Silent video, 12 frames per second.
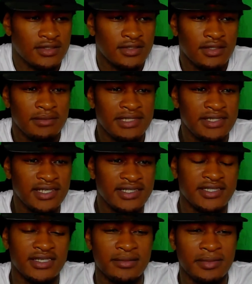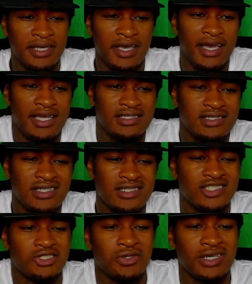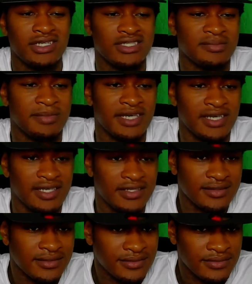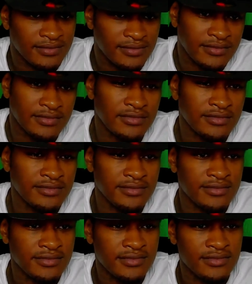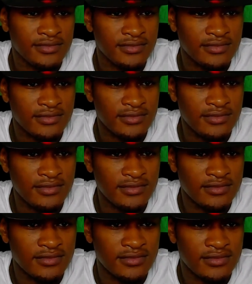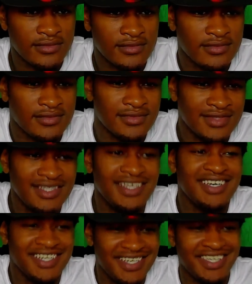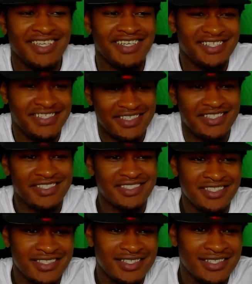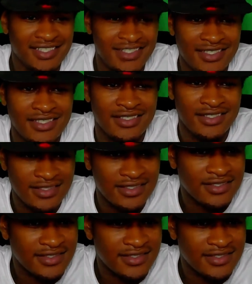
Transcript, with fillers: You see something? Yo, boss. Destroy this man. Three. Okay. Three.